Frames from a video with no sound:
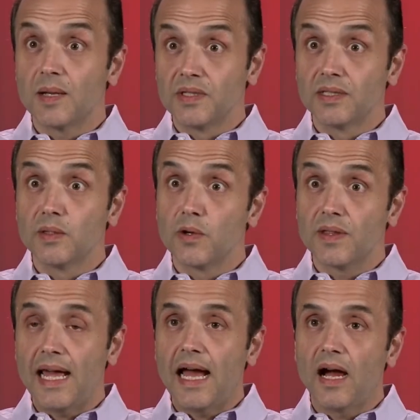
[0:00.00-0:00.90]
that I'm dealing
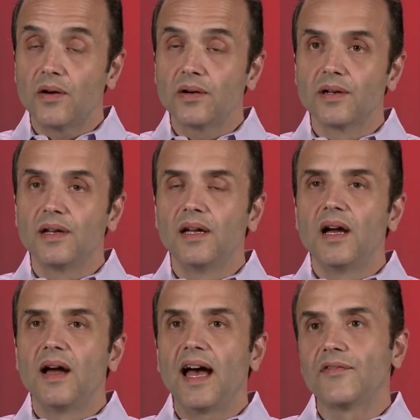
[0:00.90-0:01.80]
with now
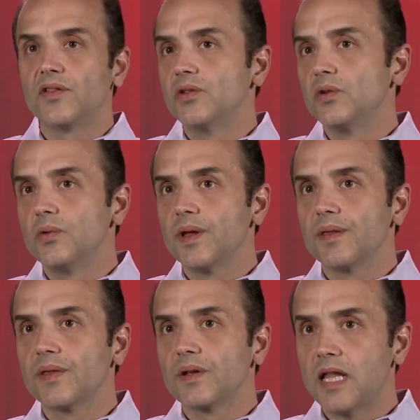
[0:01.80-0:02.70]
have to do
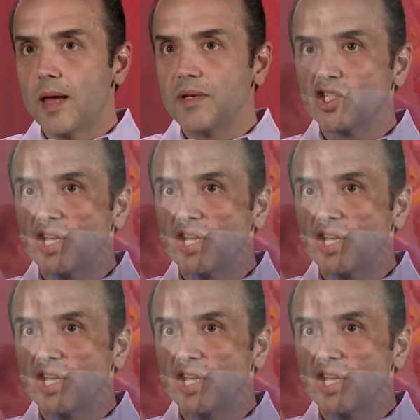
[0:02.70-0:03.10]
with climate